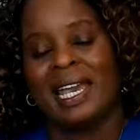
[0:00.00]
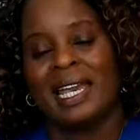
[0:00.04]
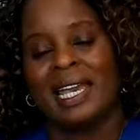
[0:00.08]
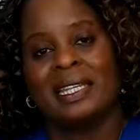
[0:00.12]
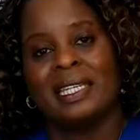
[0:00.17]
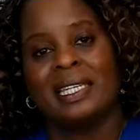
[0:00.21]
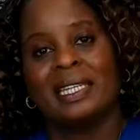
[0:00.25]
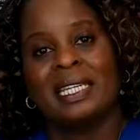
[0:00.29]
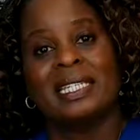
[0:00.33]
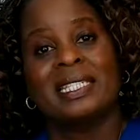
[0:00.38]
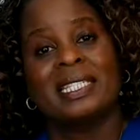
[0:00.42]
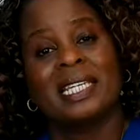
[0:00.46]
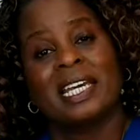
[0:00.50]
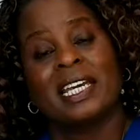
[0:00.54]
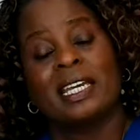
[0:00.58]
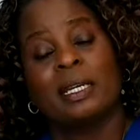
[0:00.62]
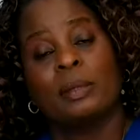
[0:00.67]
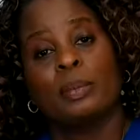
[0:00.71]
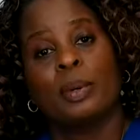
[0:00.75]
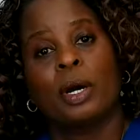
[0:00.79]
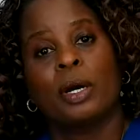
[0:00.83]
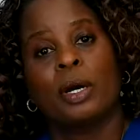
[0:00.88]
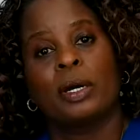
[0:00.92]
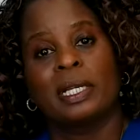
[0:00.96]
And then the
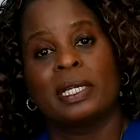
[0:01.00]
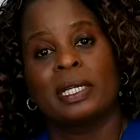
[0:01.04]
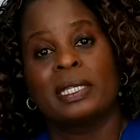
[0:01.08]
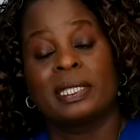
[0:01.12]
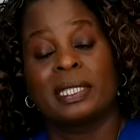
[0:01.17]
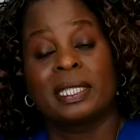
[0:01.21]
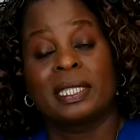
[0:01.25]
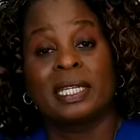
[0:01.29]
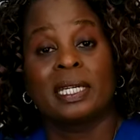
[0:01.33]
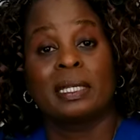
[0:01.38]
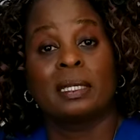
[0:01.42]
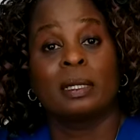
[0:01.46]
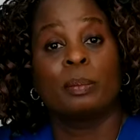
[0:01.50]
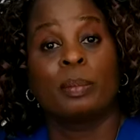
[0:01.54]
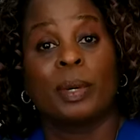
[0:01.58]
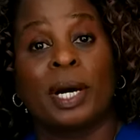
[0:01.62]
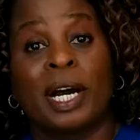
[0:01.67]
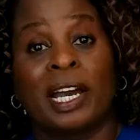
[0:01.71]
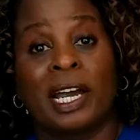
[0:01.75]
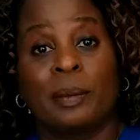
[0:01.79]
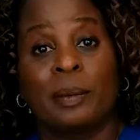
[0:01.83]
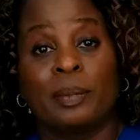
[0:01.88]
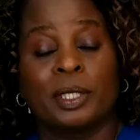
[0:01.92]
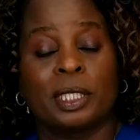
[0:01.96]
second part is to get a
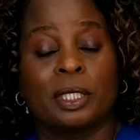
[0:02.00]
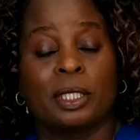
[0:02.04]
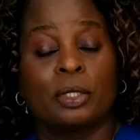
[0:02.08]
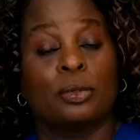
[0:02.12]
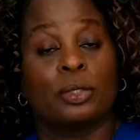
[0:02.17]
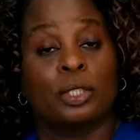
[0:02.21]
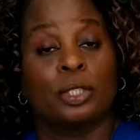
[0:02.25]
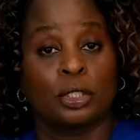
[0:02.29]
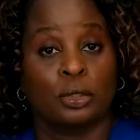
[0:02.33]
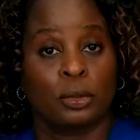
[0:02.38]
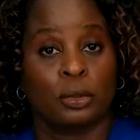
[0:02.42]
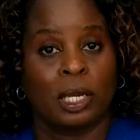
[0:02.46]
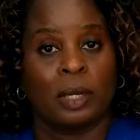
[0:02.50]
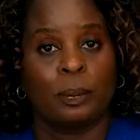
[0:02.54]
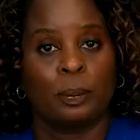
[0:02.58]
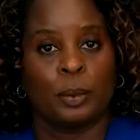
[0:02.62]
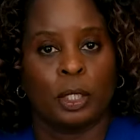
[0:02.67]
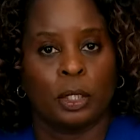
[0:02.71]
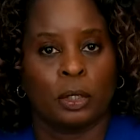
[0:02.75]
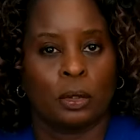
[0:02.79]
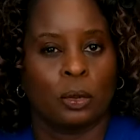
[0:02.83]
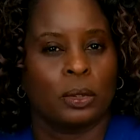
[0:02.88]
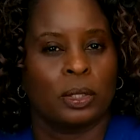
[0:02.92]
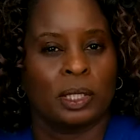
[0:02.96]
biopsy or
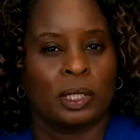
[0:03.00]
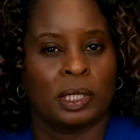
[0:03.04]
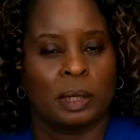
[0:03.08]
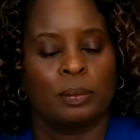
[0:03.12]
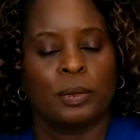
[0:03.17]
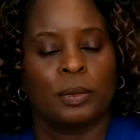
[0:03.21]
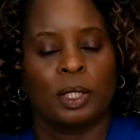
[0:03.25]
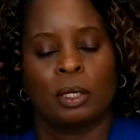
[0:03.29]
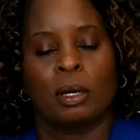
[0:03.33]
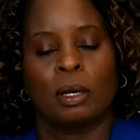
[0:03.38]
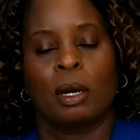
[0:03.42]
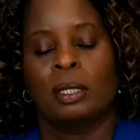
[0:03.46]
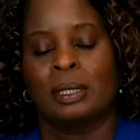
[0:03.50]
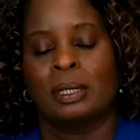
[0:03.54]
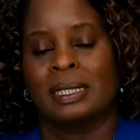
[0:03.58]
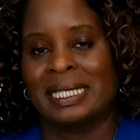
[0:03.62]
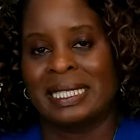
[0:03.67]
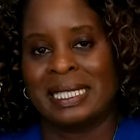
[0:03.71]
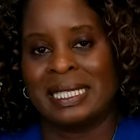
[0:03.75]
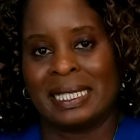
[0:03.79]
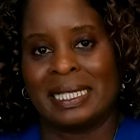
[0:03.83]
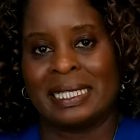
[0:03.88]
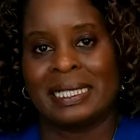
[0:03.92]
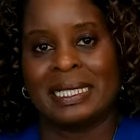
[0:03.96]
scraping or something called a
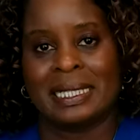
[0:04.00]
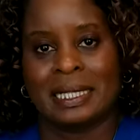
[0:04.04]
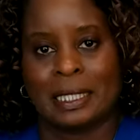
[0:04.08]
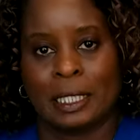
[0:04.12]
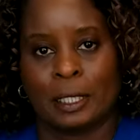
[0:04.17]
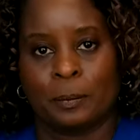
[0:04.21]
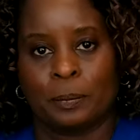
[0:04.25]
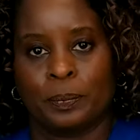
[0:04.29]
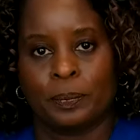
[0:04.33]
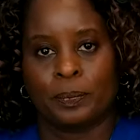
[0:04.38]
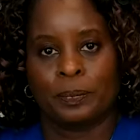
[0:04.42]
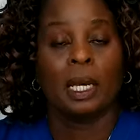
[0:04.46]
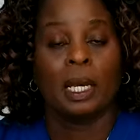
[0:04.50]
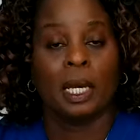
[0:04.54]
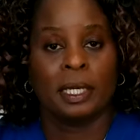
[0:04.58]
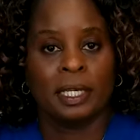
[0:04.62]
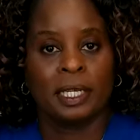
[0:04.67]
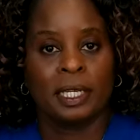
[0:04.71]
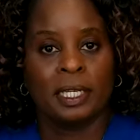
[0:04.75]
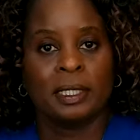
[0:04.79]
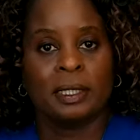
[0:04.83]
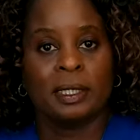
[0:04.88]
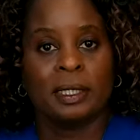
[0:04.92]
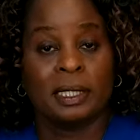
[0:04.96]
D&C.
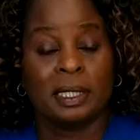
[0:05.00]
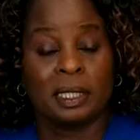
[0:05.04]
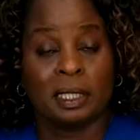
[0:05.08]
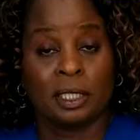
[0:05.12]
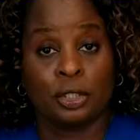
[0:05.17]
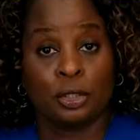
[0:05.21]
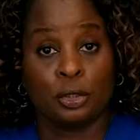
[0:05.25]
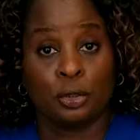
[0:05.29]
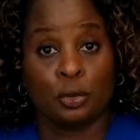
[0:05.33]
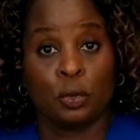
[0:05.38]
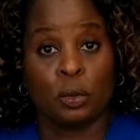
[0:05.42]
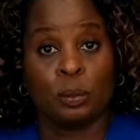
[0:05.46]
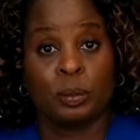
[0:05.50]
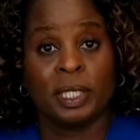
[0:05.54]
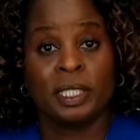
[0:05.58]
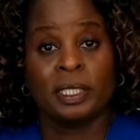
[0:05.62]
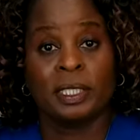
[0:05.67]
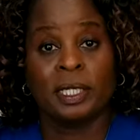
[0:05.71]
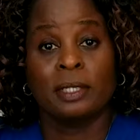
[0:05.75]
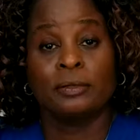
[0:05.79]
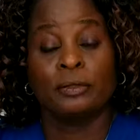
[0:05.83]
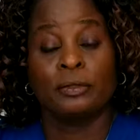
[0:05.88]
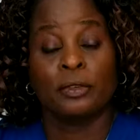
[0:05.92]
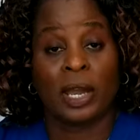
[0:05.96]
Again, this is normally
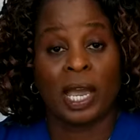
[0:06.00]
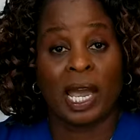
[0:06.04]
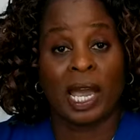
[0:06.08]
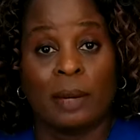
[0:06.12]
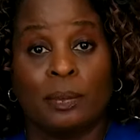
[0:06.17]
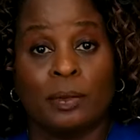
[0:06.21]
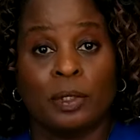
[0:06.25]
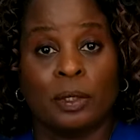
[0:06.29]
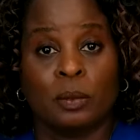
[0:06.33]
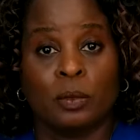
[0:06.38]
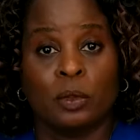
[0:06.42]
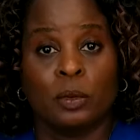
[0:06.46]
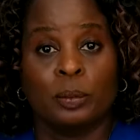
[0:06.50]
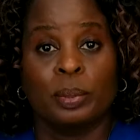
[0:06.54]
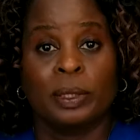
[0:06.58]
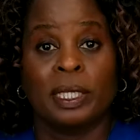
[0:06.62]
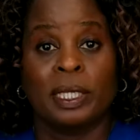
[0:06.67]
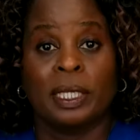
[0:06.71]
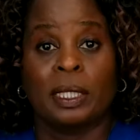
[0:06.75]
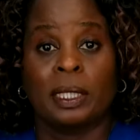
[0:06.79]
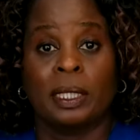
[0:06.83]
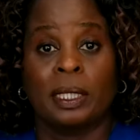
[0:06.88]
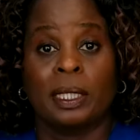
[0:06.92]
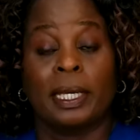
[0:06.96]
done for abnormal
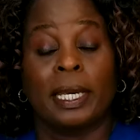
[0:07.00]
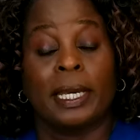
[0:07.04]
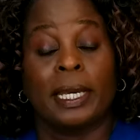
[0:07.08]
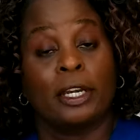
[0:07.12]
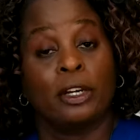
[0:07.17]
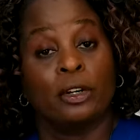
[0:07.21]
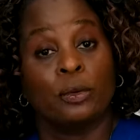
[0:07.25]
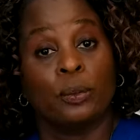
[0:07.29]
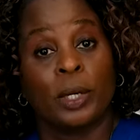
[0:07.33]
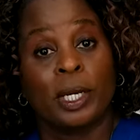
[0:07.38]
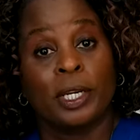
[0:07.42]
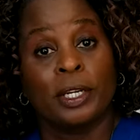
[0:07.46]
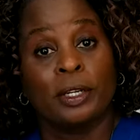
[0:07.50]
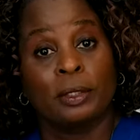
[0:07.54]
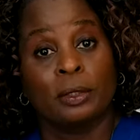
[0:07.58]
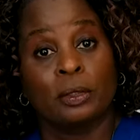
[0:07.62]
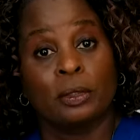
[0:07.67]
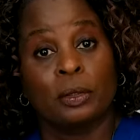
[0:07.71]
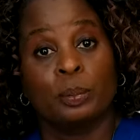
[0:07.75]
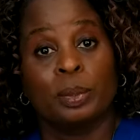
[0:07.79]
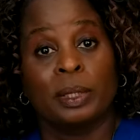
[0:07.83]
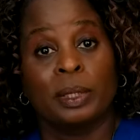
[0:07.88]
bleeding, irregular